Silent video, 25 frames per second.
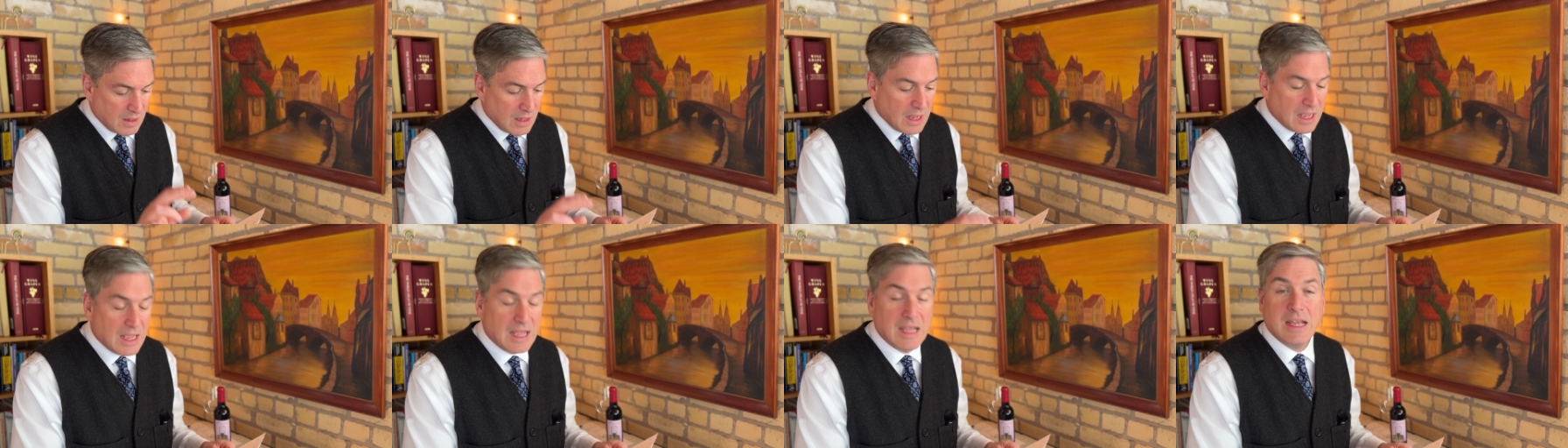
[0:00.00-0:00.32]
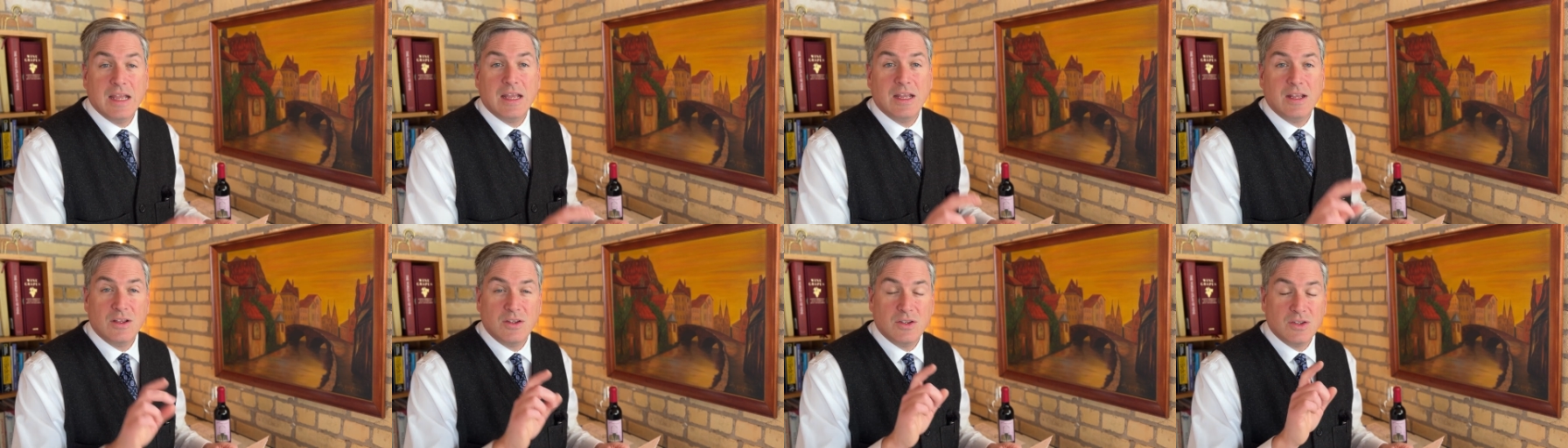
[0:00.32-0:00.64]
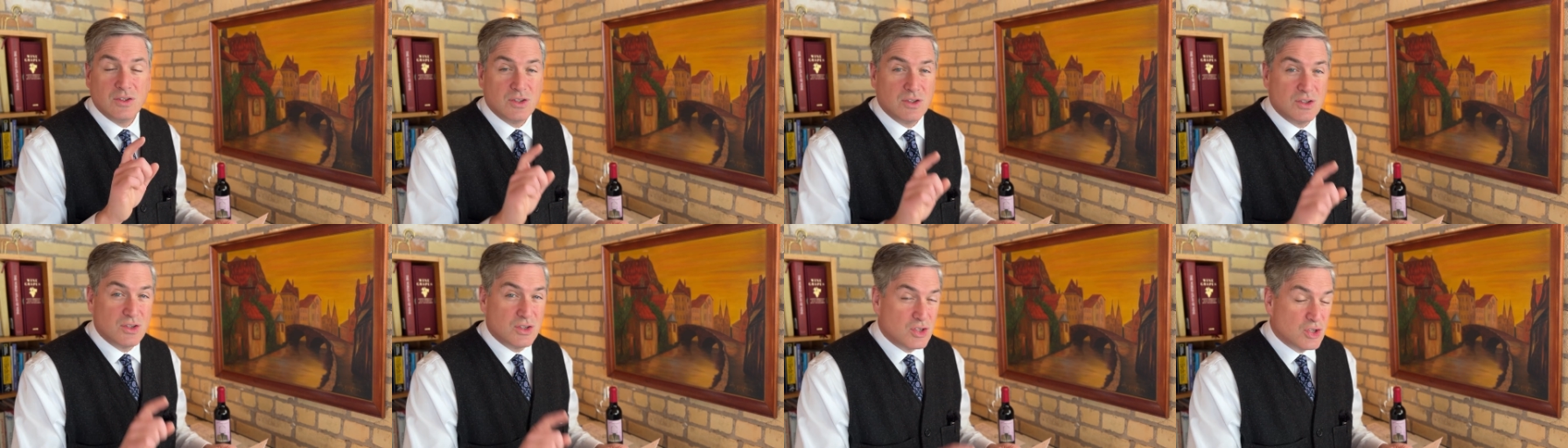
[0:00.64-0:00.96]
a
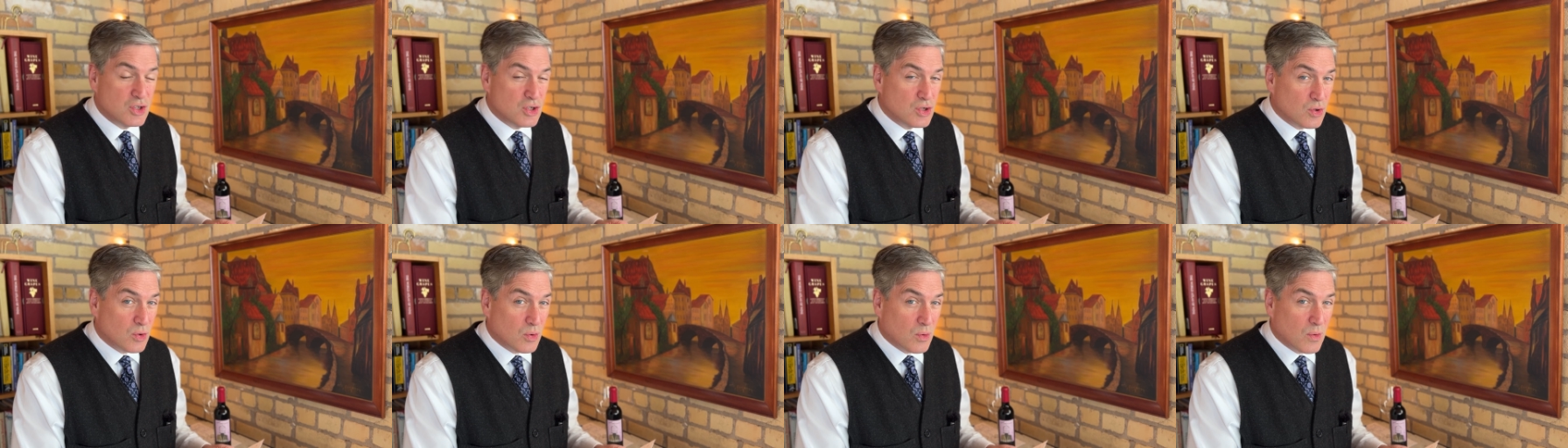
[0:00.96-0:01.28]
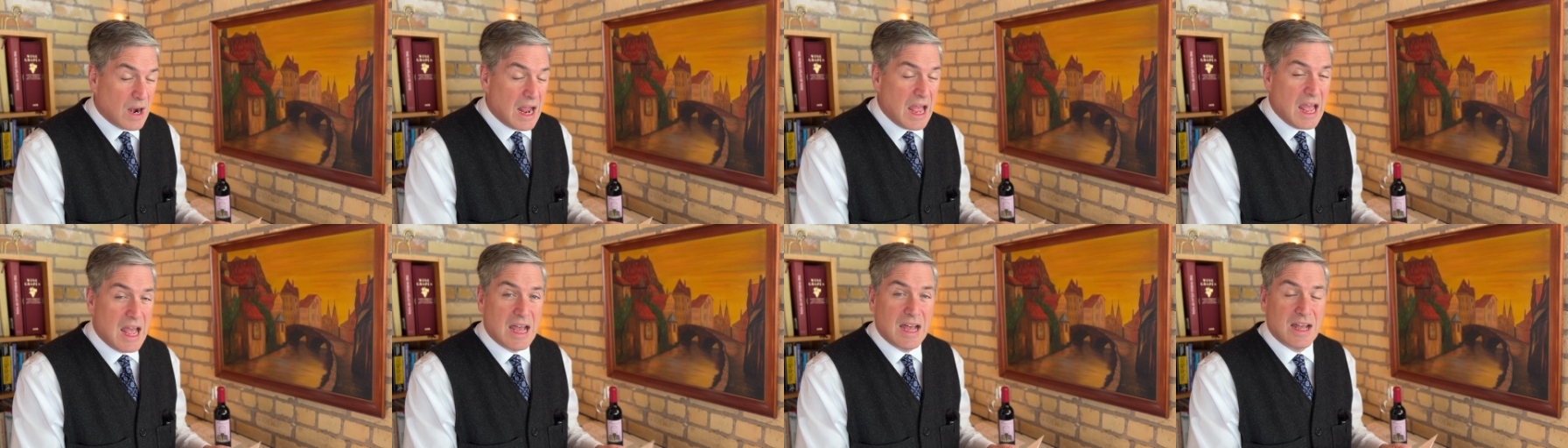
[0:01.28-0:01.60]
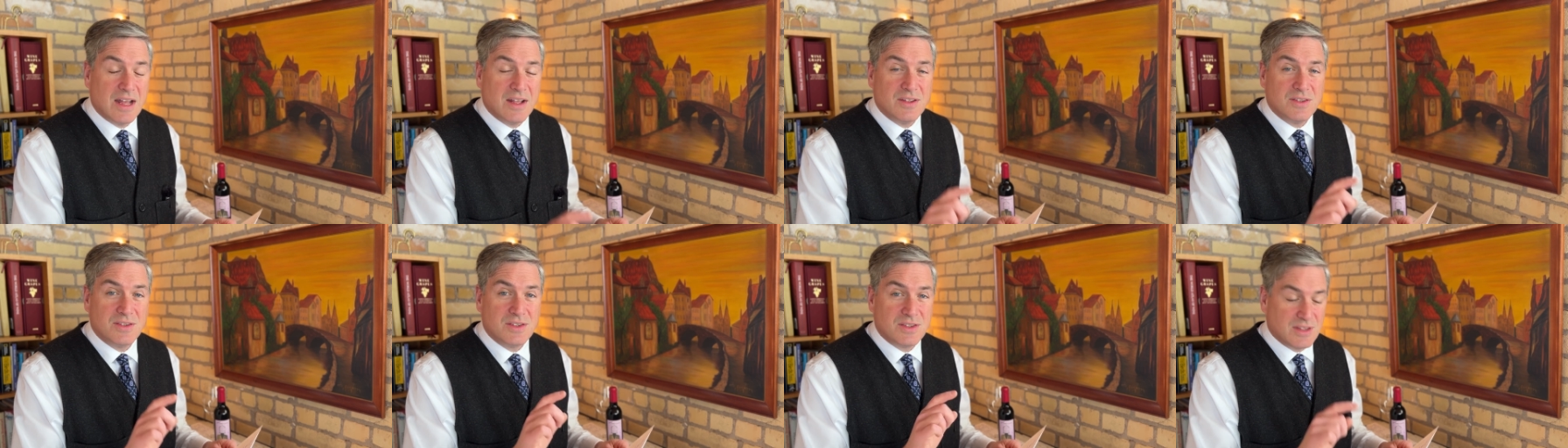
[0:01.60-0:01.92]

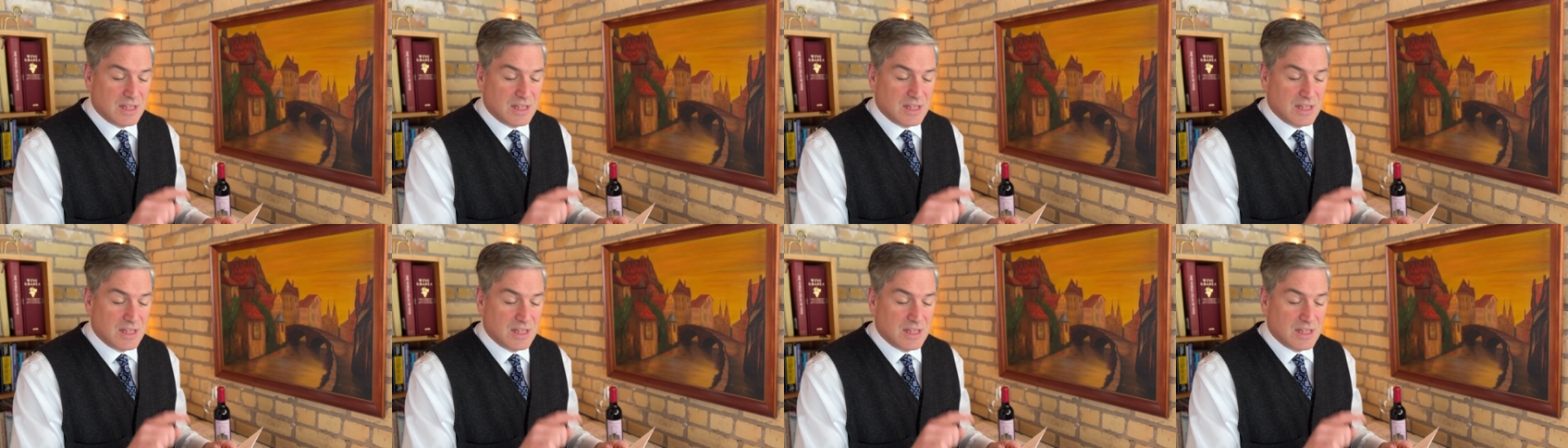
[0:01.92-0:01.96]
Shiraz,